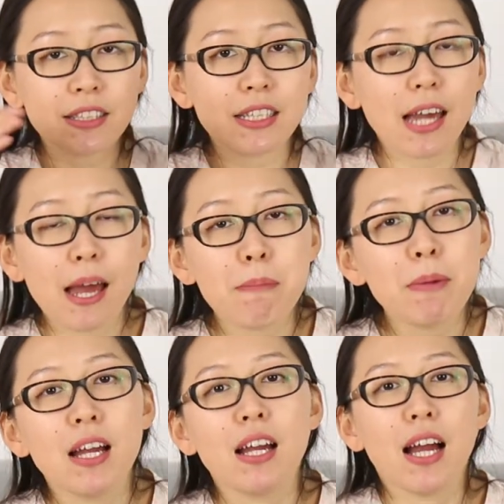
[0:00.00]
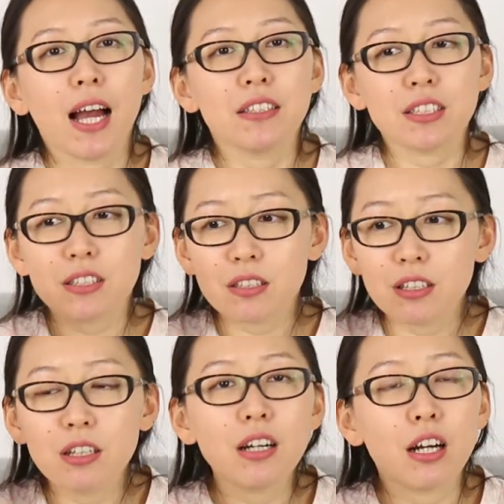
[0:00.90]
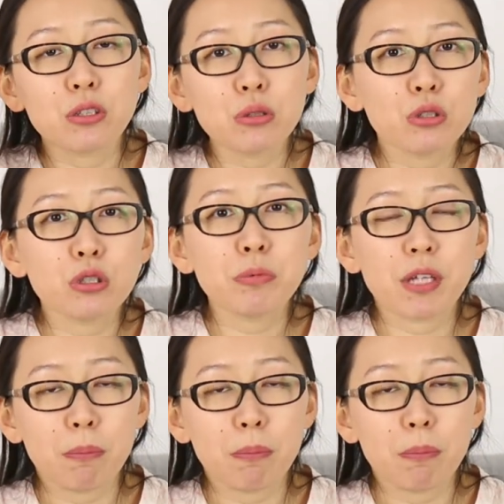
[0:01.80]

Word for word: SEM and just learn on YouTube.